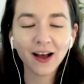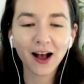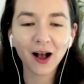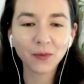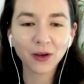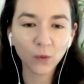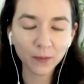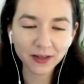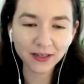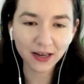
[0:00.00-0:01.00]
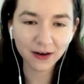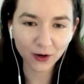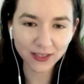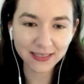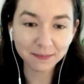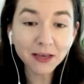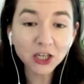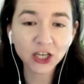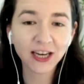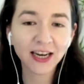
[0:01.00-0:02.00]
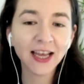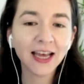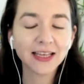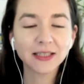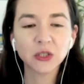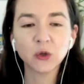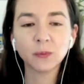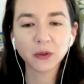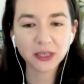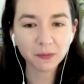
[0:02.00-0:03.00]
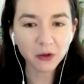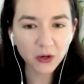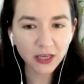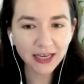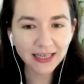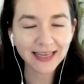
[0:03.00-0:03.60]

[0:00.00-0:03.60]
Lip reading: Women in Voice's mission is to build community,